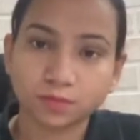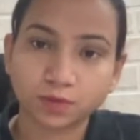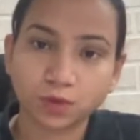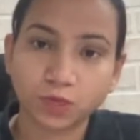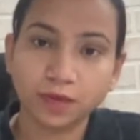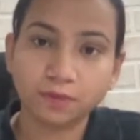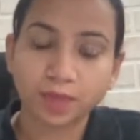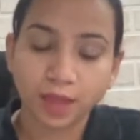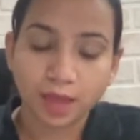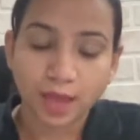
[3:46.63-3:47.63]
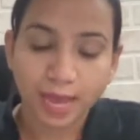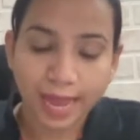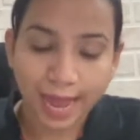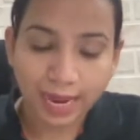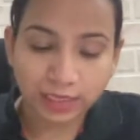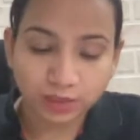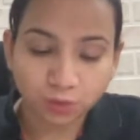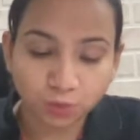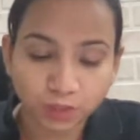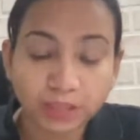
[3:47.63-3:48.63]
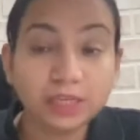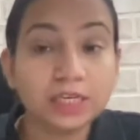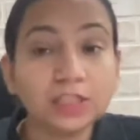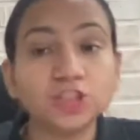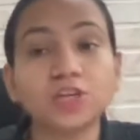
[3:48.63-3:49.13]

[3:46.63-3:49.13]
Okay, and with each